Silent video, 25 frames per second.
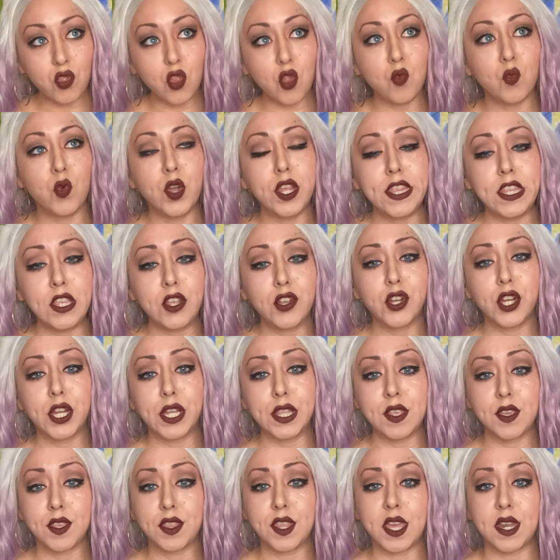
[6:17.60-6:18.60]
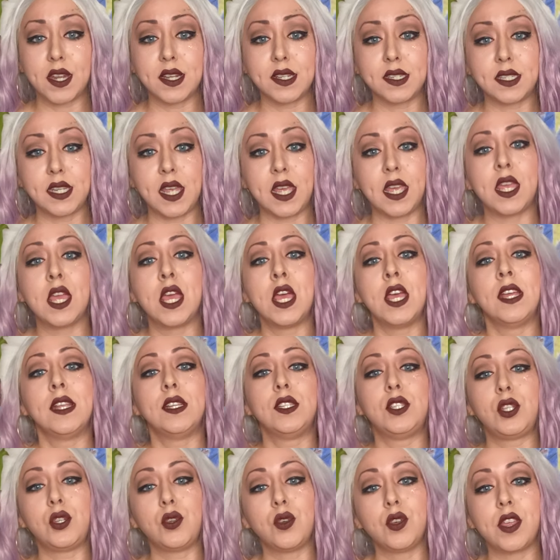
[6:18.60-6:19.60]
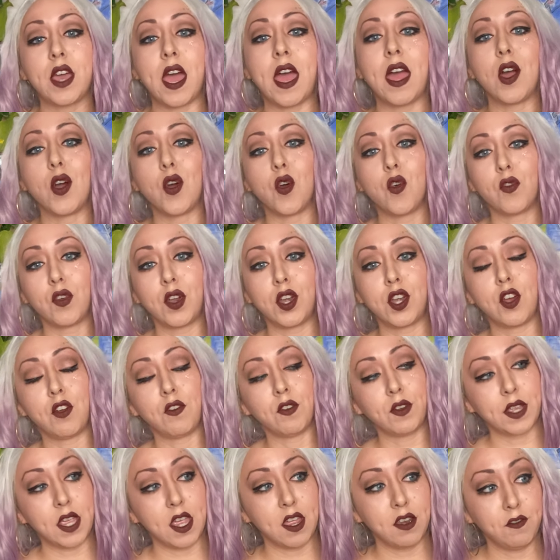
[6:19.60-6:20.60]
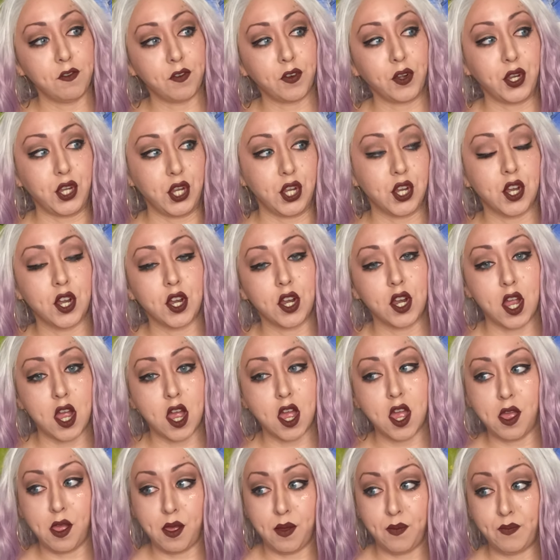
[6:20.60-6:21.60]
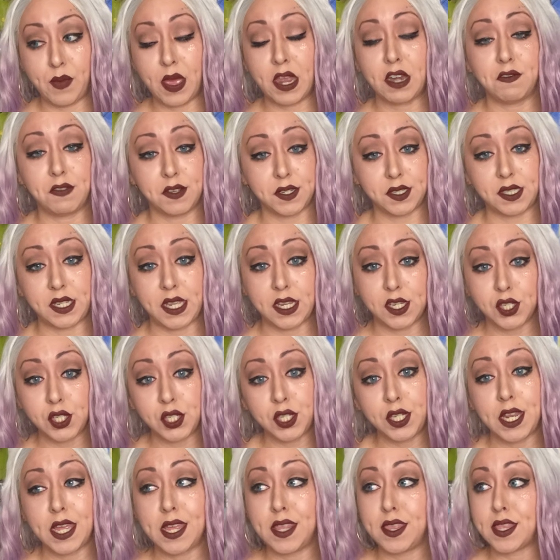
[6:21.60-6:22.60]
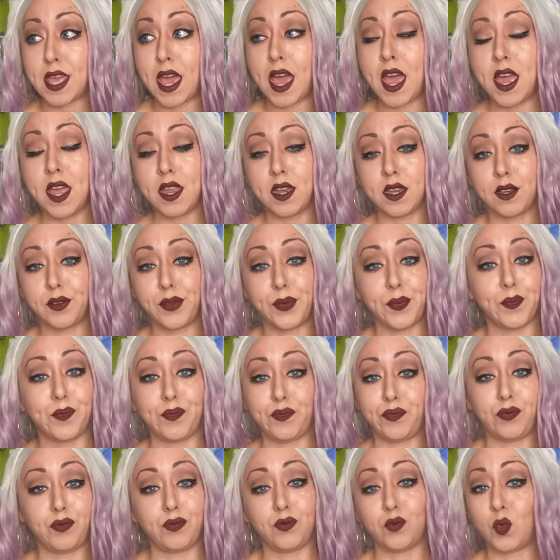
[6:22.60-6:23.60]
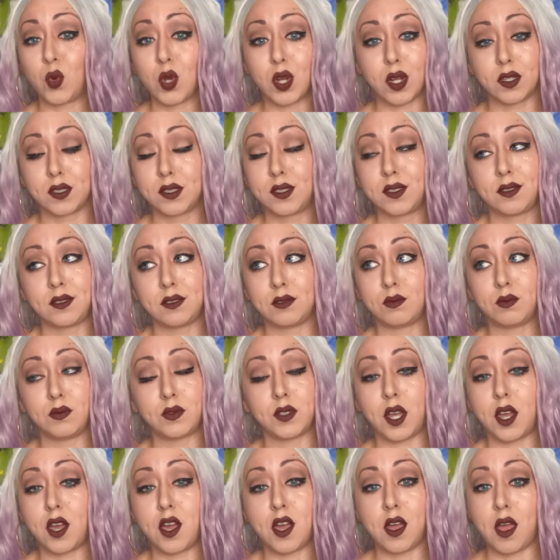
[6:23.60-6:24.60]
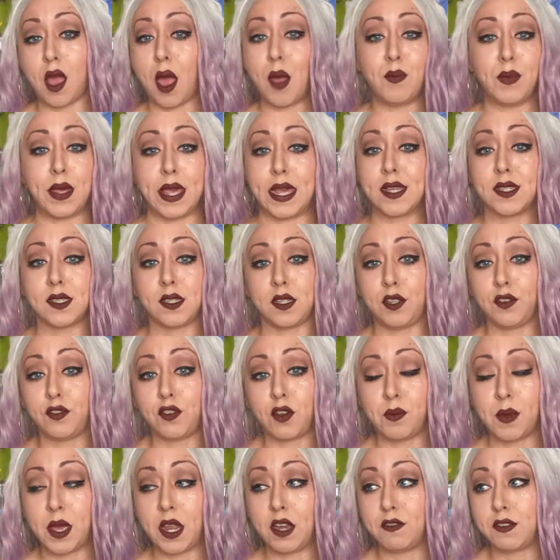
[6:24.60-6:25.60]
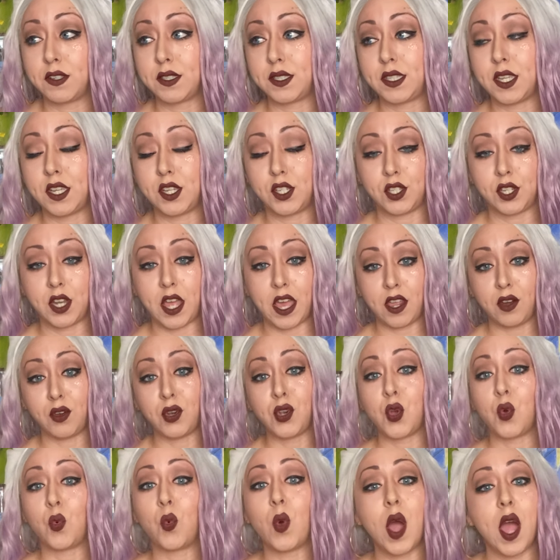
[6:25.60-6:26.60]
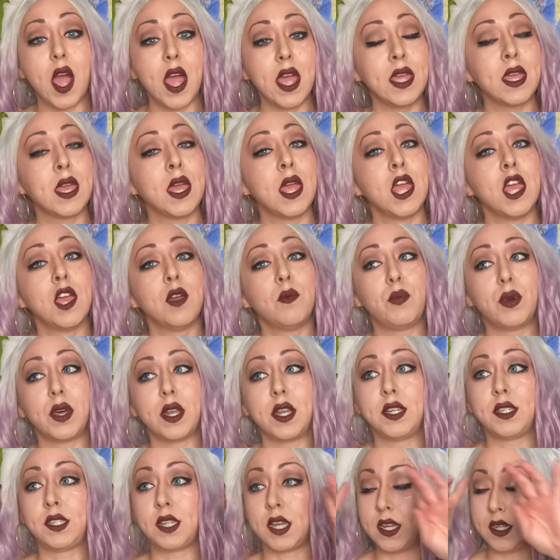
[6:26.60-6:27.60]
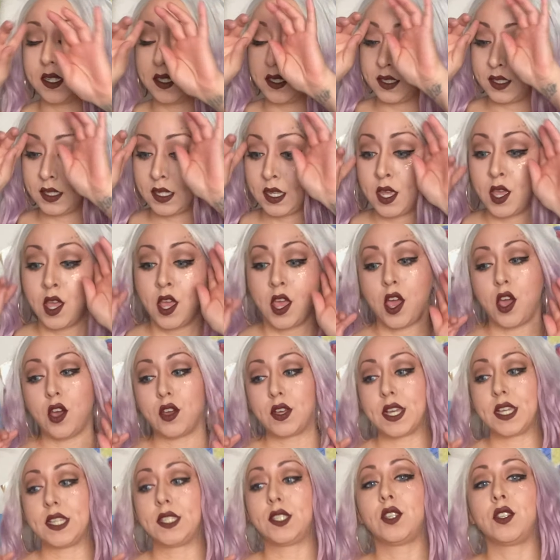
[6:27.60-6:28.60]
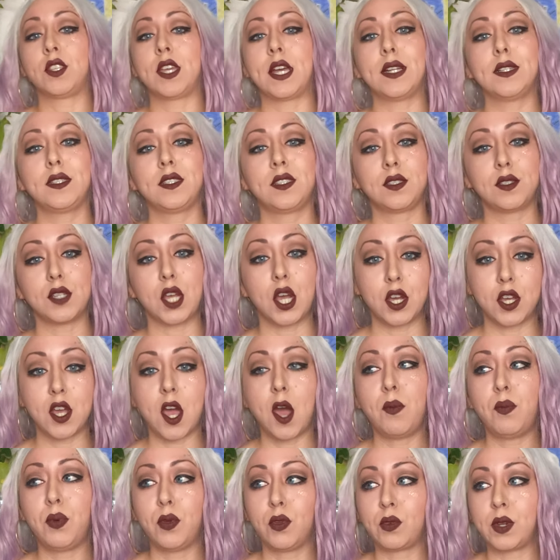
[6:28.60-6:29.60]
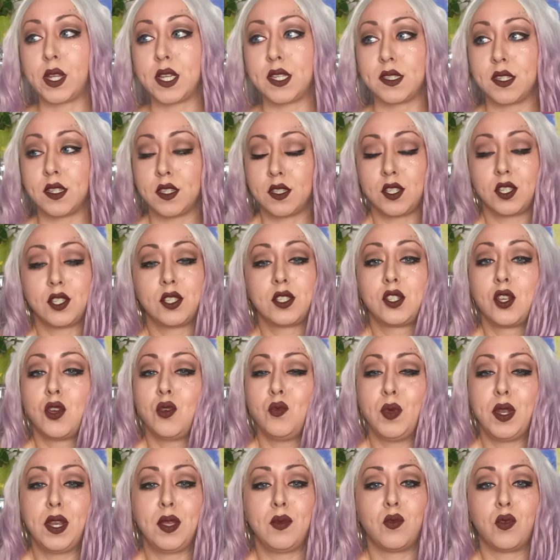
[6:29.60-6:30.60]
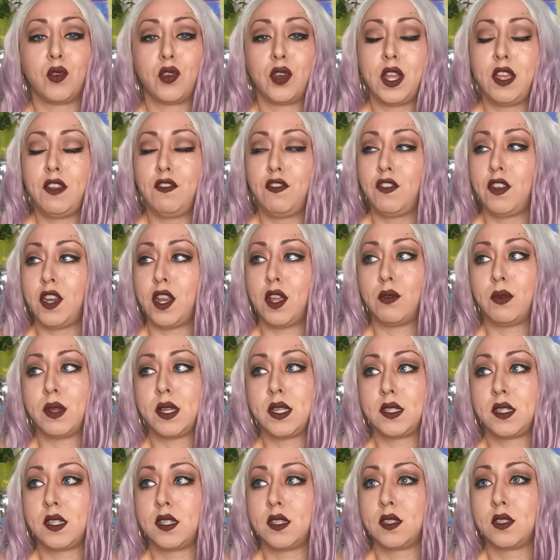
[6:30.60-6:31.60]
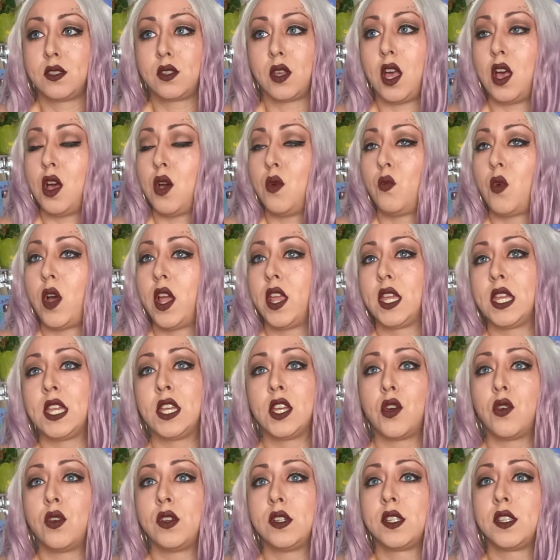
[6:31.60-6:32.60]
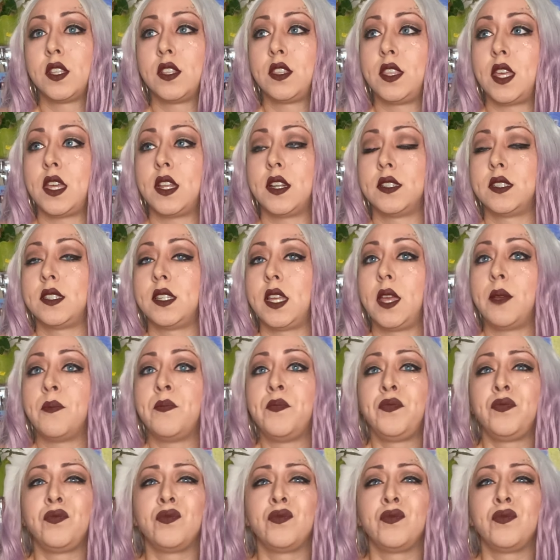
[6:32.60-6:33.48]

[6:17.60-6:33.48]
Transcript: when you're in the Theta State, do that over and over again for your manifestation, and that works amazing for manifestation. I don't know why, but it does. Okay, so that's a couple reasons. There's so many more infinite reasons why you can go into the Theta State.